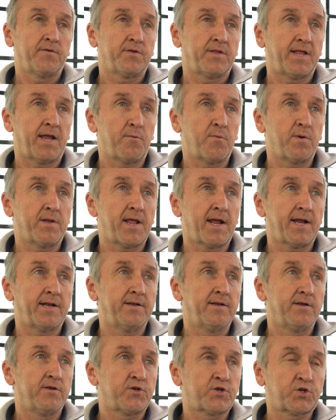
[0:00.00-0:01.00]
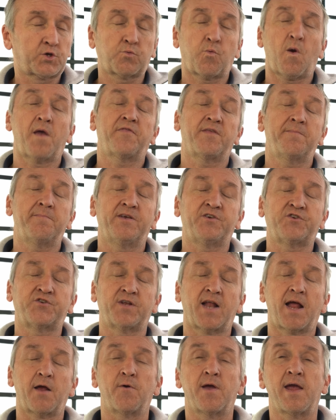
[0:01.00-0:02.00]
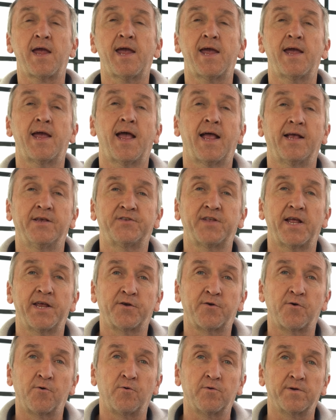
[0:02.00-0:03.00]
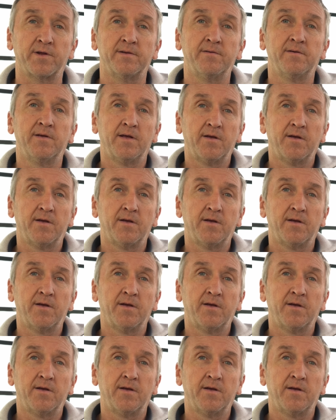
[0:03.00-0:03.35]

They would then sweat the mission out here, as they called it,